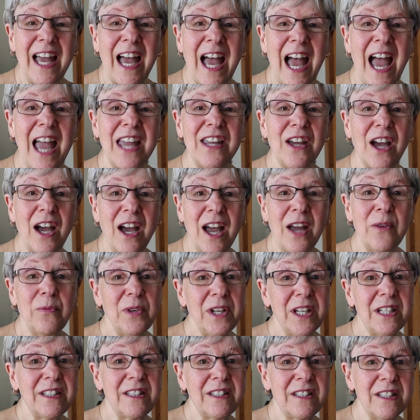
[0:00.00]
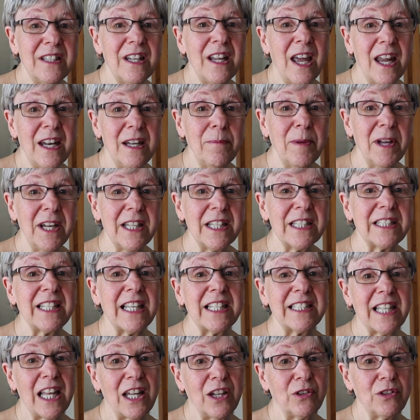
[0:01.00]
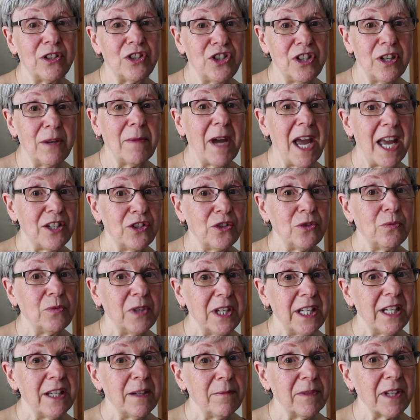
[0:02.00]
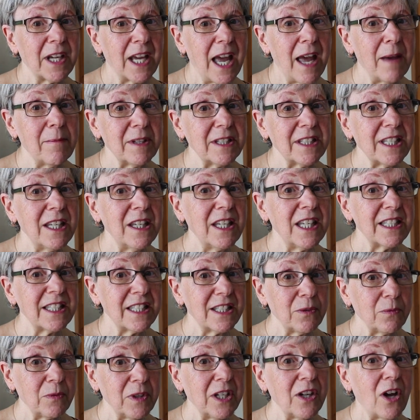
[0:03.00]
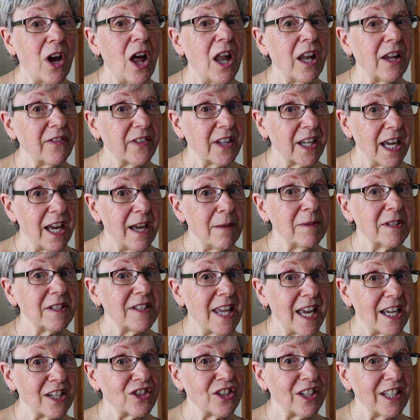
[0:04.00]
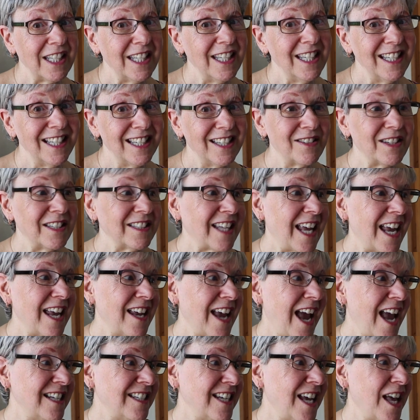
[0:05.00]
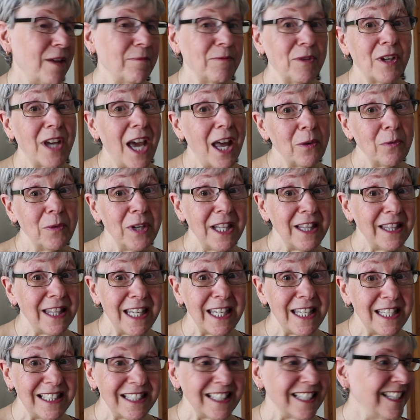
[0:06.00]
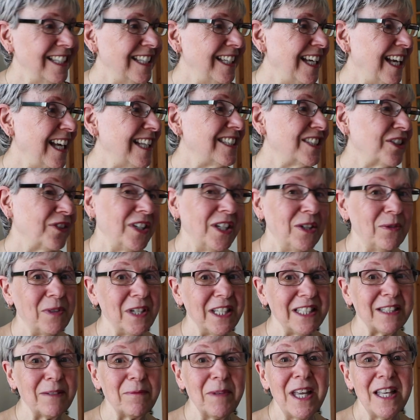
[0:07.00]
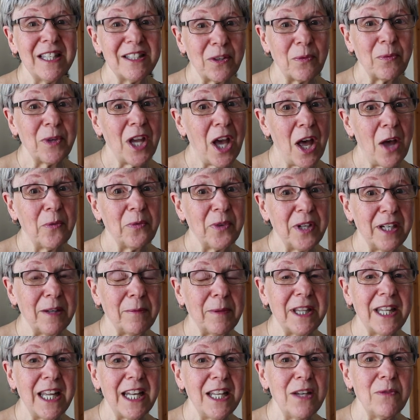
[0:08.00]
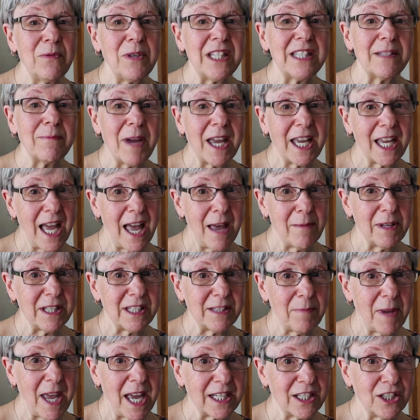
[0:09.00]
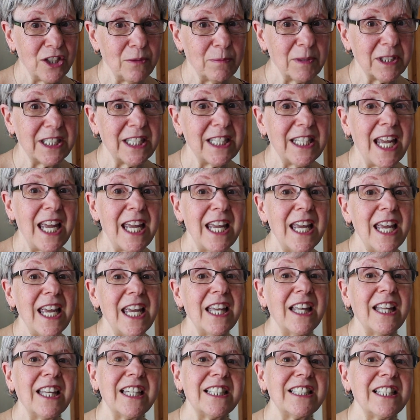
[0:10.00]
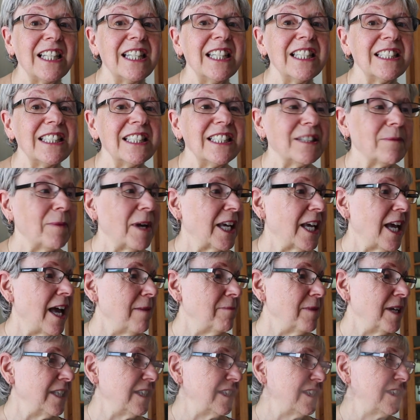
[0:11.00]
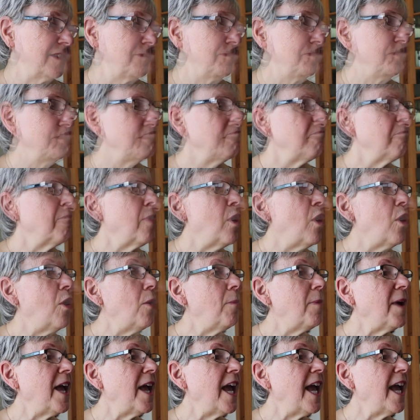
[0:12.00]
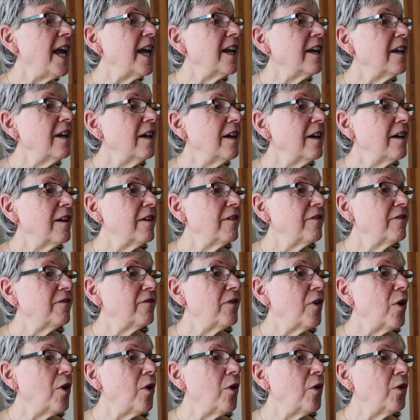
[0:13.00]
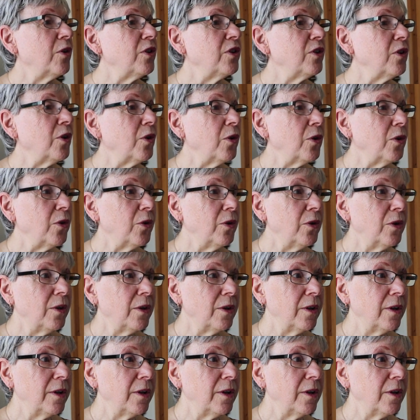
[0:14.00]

I, I read anybody that says hello to Jim, I do read him the comments. He gets to read all of the comments, actually, because I, I tell him, you got to read these. And so he reads them. So we all read them, and then he reads my comments back to you. But today, he'll get to listen to my comments. Mobang for your